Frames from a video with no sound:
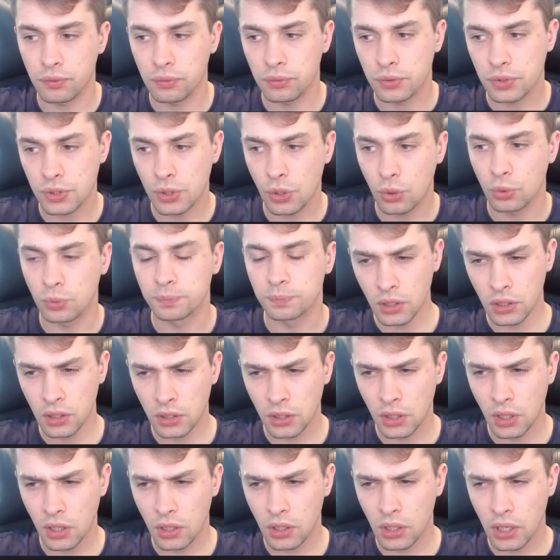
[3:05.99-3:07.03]
So in
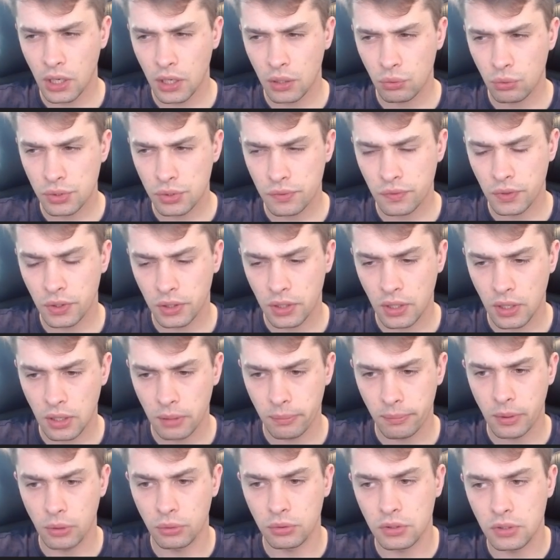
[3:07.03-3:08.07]
here I was thinking
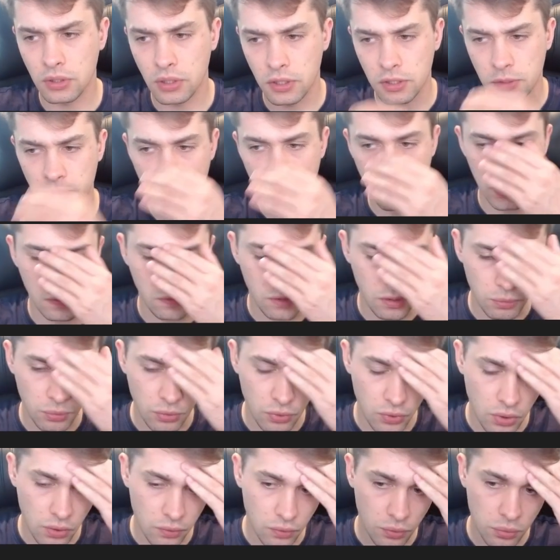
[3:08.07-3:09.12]
about the specific
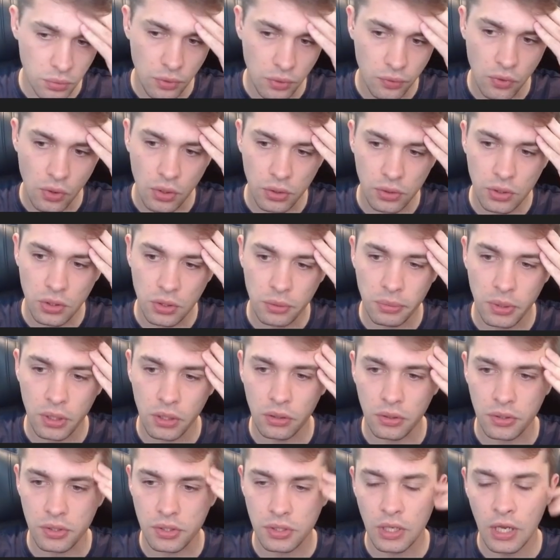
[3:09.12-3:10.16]
move order
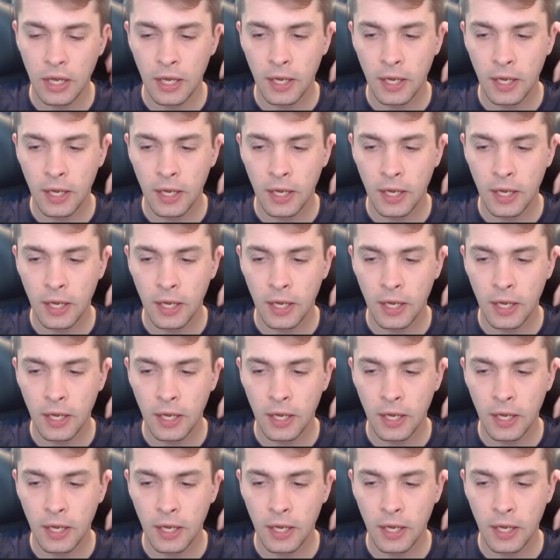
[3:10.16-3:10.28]
because,